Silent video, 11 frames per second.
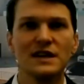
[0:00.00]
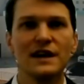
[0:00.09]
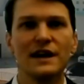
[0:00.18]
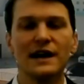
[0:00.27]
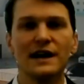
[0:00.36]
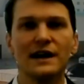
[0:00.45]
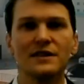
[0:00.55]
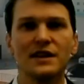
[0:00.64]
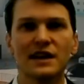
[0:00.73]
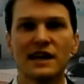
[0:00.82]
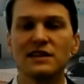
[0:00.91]

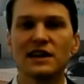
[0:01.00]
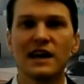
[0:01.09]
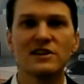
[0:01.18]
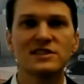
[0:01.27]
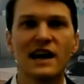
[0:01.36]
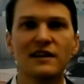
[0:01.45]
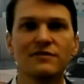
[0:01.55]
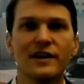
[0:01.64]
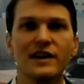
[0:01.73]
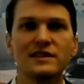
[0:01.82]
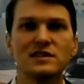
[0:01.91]
the CARES Act
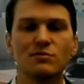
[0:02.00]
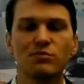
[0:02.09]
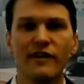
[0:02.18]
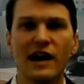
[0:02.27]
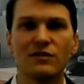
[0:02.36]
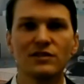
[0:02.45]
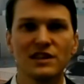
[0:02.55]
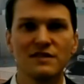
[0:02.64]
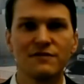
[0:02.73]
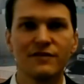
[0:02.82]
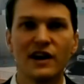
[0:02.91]
funds, the provider
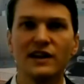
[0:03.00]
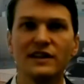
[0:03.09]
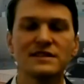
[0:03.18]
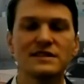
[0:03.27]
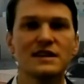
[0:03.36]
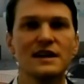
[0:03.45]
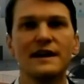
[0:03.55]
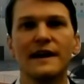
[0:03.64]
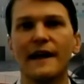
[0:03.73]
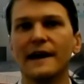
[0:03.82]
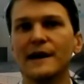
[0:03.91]
relief funds,
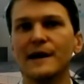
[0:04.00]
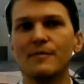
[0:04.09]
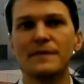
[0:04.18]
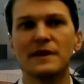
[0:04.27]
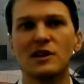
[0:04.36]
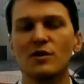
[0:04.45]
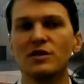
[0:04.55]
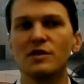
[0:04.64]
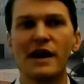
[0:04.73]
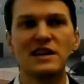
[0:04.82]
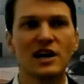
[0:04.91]
the
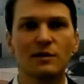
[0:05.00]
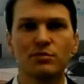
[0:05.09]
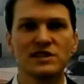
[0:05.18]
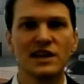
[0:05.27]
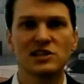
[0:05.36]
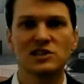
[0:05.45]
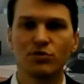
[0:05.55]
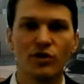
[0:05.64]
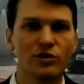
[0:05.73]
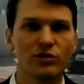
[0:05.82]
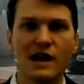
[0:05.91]
Paycheck Protection
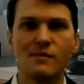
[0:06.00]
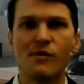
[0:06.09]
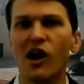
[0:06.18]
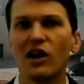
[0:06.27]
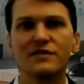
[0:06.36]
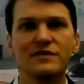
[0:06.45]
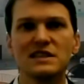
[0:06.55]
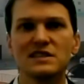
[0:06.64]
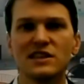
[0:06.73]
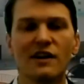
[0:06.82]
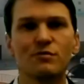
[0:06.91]
Program. All of
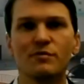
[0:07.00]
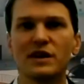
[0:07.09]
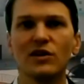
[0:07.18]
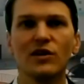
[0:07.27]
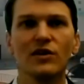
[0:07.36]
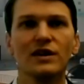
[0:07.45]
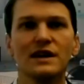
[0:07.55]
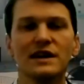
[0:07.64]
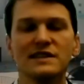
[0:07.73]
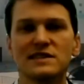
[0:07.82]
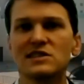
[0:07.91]
these governmental
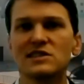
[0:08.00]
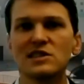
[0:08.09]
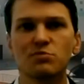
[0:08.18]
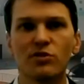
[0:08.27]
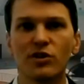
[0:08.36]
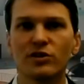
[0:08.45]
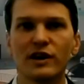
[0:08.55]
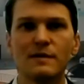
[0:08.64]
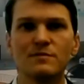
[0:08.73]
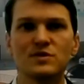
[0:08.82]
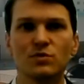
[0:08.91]
assistance
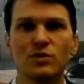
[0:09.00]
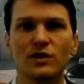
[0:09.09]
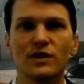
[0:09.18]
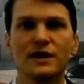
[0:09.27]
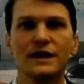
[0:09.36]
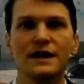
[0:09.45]
programs were